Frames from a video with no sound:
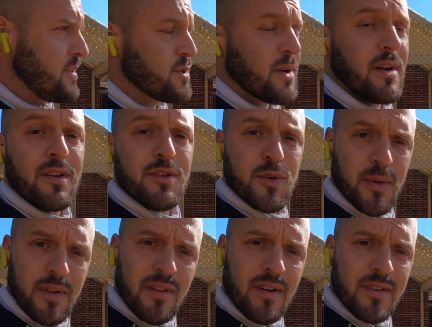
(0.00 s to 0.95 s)
Trying to
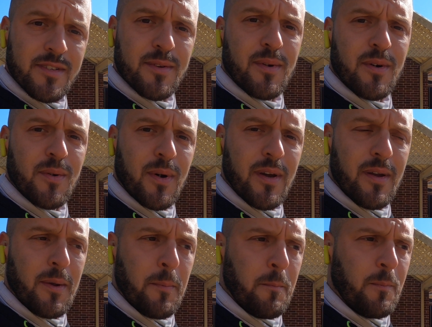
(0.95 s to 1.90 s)
treat lawns the wrong
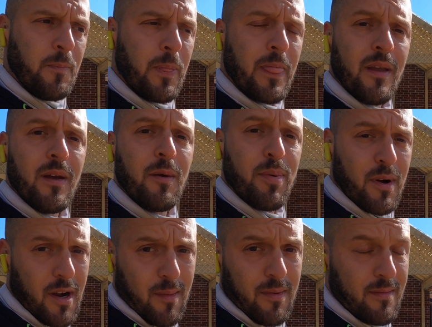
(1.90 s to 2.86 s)
way, a
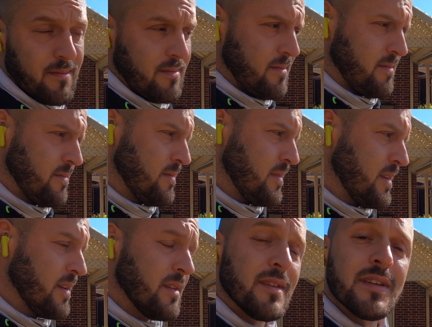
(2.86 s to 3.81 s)
problem.
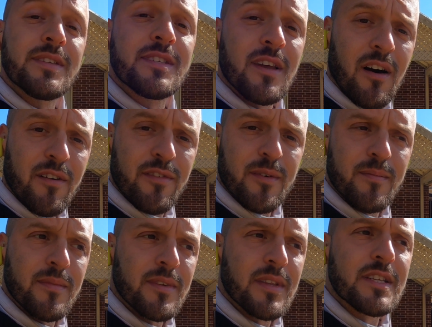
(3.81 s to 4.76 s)
Let's solve
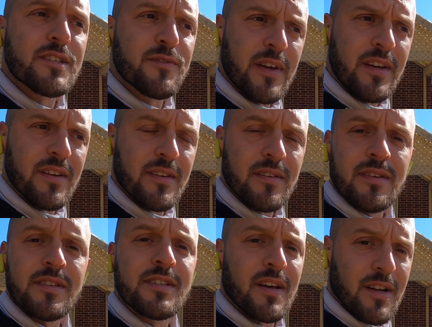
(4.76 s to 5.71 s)
them. Let's feed it.
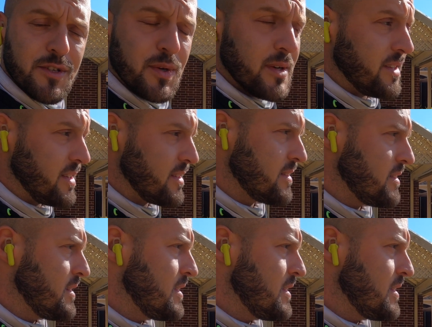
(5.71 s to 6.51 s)
Let's not treat it.